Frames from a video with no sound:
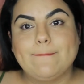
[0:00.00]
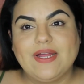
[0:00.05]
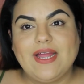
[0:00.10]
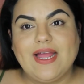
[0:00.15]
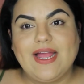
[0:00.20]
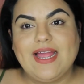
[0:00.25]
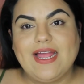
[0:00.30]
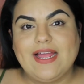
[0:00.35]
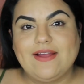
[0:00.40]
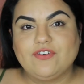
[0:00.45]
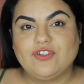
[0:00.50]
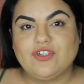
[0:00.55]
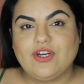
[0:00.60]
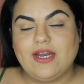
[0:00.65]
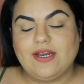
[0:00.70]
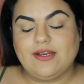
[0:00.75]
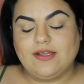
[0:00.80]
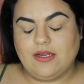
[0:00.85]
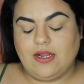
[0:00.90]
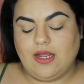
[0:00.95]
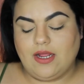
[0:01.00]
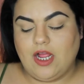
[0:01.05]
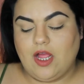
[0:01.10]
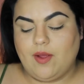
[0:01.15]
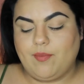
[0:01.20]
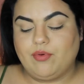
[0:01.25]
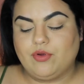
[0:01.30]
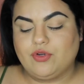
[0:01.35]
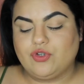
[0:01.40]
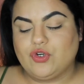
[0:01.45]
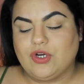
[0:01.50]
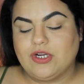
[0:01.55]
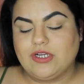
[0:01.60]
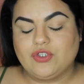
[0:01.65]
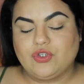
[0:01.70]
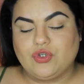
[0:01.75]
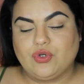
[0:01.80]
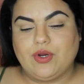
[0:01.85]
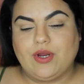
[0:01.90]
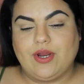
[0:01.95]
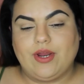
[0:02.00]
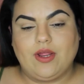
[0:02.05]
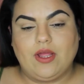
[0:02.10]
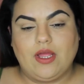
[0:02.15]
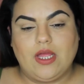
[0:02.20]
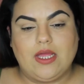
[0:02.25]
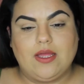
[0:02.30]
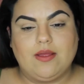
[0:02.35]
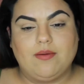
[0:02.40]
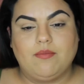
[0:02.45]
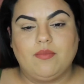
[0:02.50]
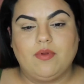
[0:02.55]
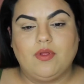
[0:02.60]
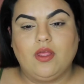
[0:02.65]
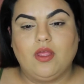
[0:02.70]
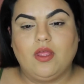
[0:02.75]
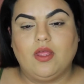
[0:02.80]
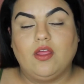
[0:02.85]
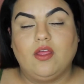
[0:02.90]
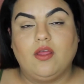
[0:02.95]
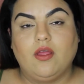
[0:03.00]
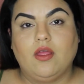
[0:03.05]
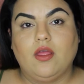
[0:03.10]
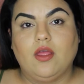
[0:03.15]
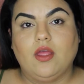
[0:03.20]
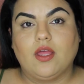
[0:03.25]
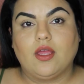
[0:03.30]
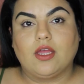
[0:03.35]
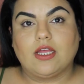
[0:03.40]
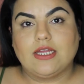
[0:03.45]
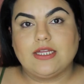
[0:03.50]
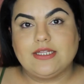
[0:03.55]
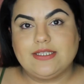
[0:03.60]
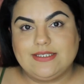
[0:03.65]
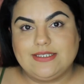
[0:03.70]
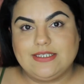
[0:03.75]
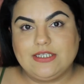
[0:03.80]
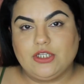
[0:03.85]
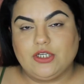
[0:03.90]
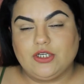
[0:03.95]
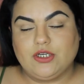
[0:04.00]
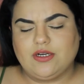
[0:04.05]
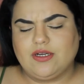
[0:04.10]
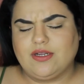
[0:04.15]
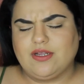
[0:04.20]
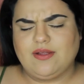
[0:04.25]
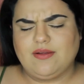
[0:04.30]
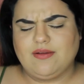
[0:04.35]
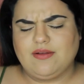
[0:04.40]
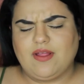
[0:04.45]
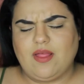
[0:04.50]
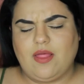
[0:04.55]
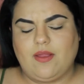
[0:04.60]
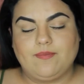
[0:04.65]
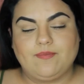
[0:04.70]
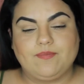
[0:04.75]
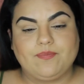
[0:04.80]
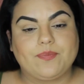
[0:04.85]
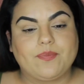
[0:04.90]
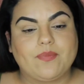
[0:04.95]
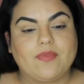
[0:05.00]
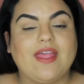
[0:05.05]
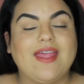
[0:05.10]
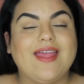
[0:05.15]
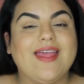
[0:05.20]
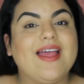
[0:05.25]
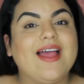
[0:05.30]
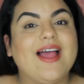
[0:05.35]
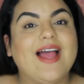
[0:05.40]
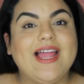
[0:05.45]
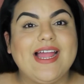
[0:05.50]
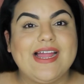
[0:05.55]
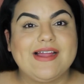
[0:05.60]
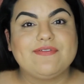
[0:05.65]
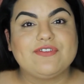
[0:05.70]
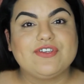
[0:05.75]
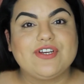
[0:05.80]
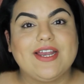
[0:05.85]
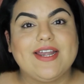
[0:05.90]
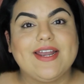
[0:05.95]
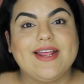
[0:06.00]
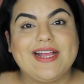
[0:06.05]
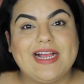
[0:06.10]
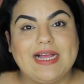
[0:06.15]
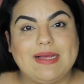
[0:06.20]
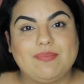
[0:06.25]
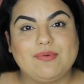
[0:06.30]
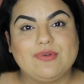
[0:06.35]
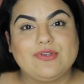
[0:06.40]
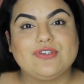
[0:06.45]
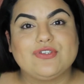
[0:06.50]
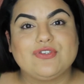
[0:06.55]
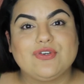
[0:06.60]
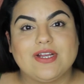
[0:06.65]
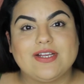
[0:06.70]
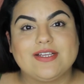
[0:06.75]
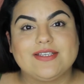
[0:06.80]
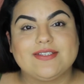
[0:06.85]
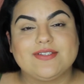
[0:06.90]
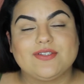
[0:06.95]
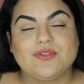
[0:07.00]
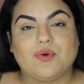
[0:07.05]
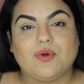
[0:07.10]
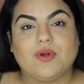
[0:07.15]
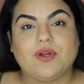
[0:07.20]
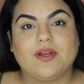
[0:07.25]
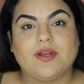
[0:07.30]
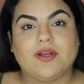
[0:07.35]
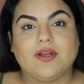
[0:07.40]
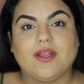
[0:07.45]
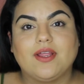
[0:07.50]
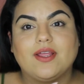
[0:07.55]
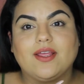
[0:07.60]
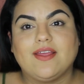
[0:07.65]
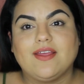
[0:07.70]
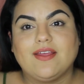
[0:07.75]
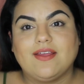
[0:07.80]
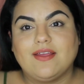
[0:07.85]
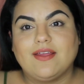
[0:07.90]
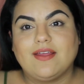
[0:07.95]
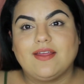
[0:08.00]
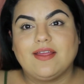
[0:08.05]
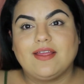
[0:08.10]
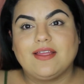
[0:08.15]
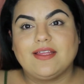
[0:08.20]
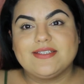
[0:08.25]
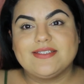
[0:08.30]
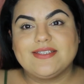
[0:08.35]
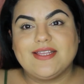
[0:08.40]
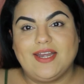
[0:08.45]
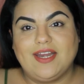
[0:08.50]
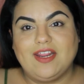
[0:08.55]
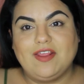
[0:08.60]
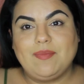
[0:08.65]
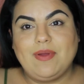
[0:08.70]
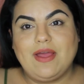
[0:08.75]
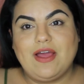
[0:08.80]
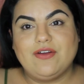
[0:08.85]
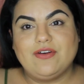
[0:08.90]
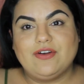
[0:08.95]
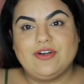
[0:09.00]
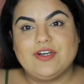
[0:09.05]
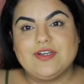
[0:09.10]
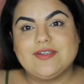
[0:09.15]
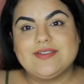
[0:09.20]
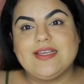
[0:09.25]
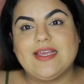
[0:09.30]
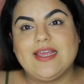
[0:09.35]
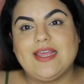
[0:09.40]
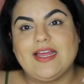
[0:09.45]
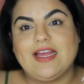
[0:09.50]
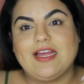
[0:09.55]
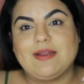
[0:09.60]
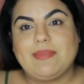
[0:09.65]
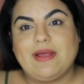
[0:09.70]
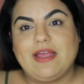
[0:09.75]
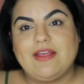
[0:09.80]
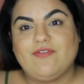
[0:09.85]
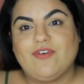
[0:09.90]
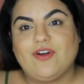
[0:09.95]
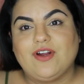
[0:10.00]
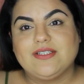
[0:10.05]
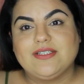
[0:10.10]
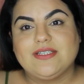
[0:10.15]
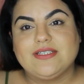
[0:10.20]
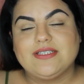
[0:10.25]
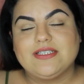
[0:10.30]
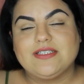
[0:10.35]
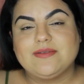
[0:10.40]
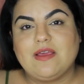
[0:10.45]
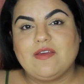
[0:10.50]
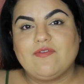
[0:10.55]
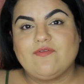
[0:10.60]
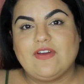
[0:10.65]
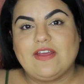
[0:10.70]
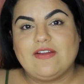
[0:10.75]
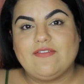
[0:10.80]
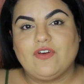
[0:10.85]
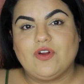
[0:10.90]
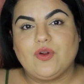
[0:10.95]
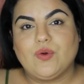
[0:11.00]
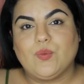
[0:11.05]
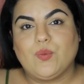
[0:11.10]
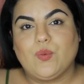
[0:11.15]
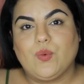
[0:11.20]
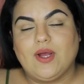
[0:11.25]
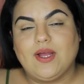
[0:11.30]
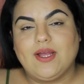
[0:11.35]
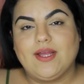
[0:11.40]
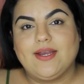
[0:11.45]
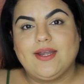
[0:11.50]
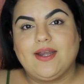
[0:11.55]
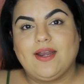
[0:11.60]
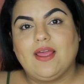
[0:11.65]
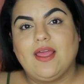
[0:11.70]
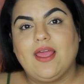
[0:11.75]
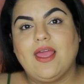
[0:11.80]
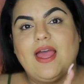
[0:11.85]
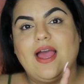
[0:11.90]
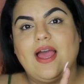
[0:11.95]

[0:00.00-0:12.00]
I have tried a couple drugstore concealer. I have tried a couple drugstore setting powders, and by far this is my favorite one.